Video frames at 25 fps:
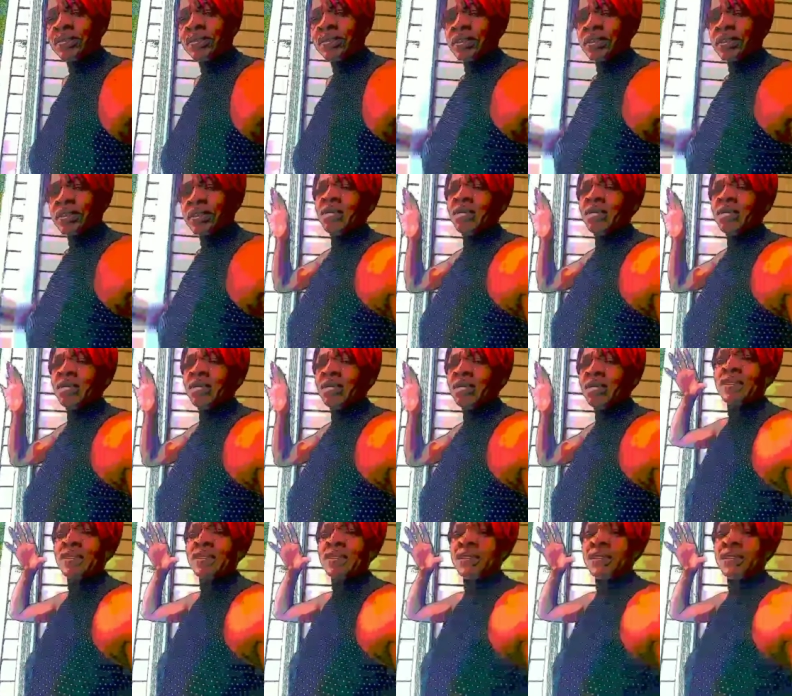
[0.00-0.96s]

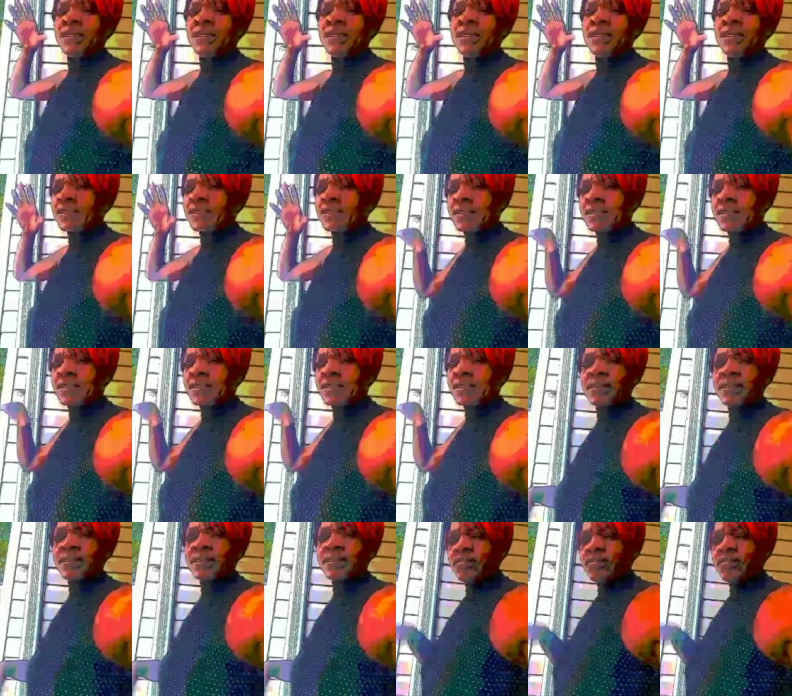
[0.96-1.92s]
Simulate the
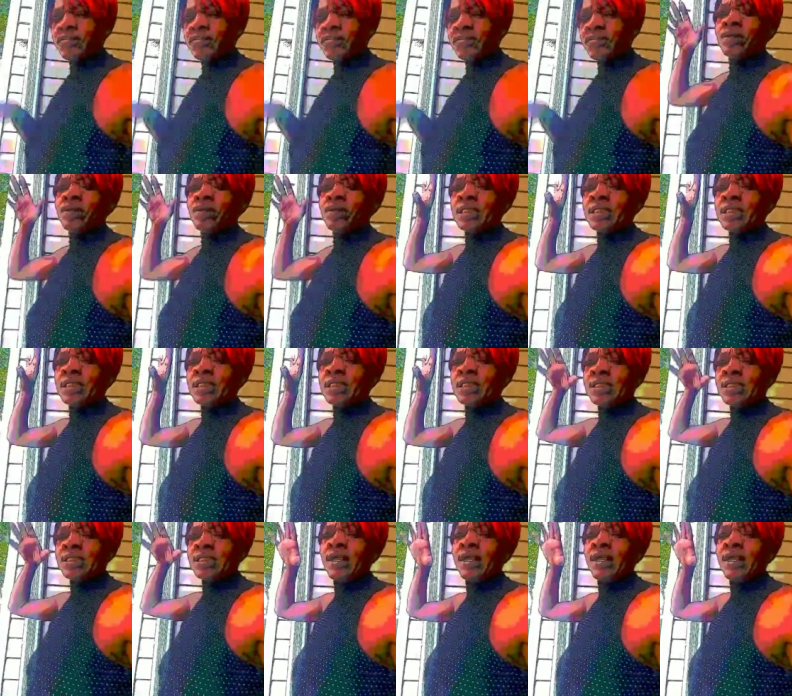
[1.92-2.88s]
fears and
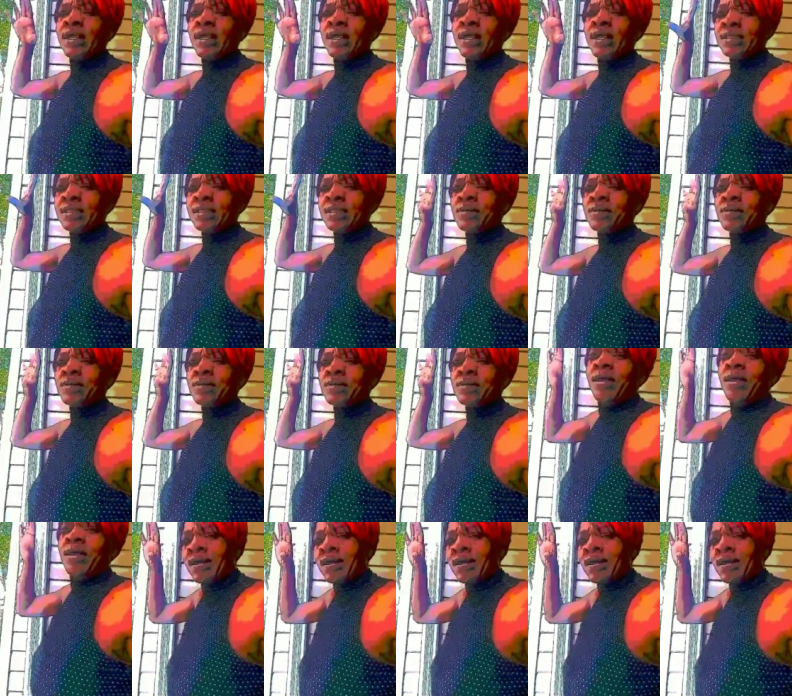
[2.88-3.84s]
anxieties.
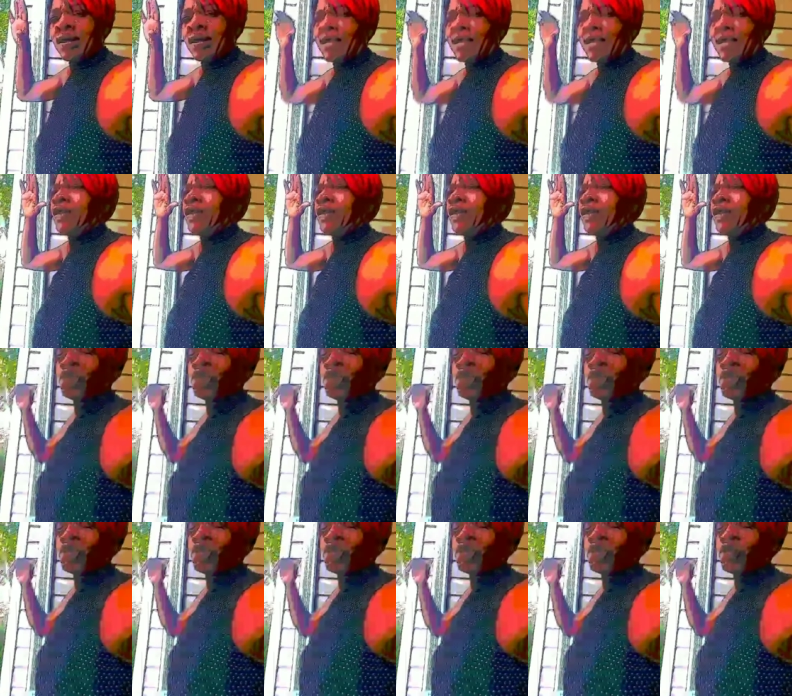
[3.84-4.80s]

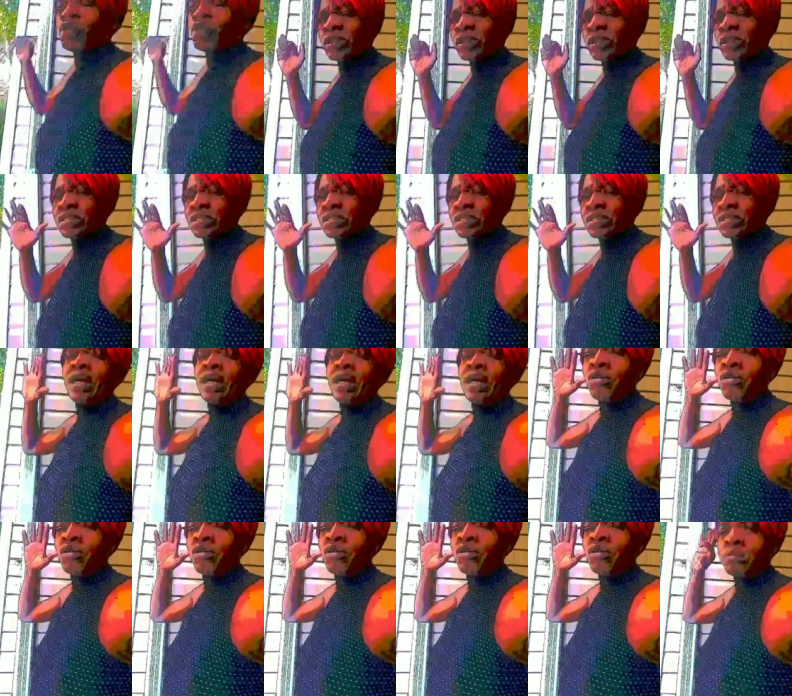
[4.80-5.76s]
Loud noises.
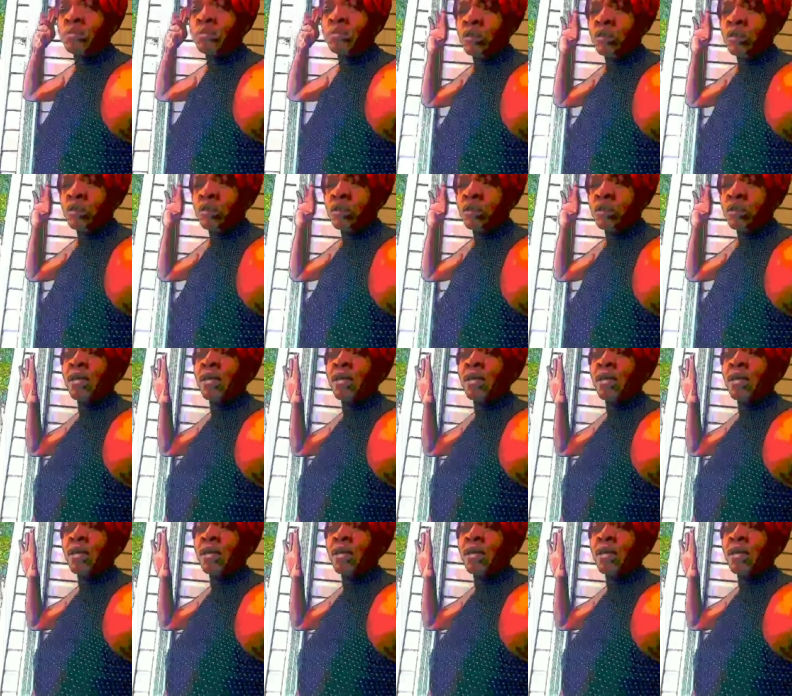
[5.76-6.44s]
Remember that.